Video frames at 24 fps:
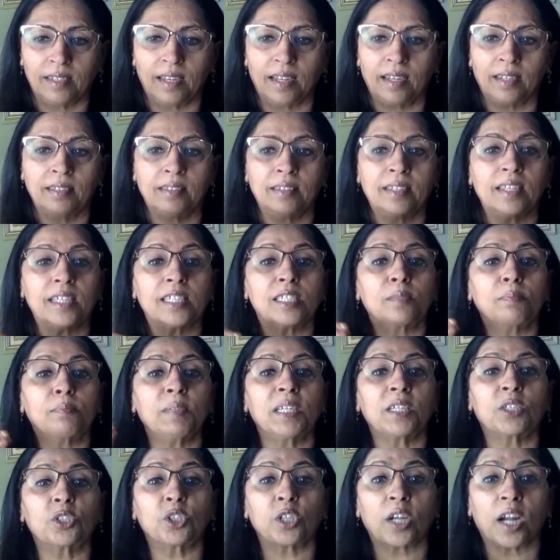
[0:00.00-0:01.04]
and they
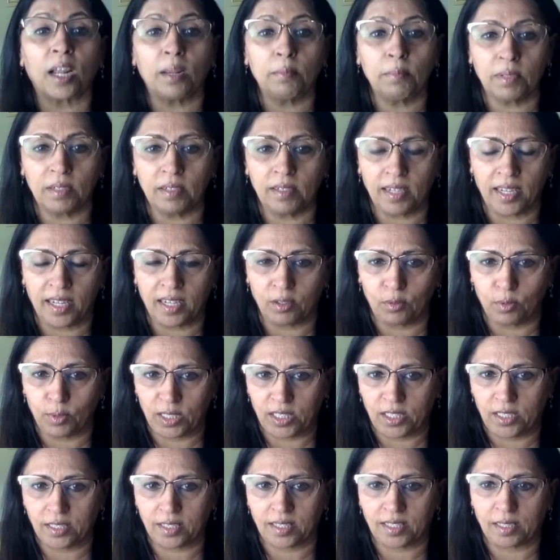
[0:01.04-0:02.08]
speak tribal
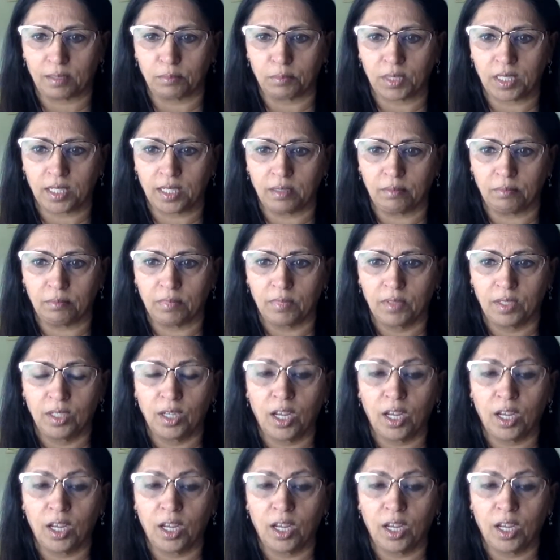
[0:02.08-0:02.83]
languages sometimes.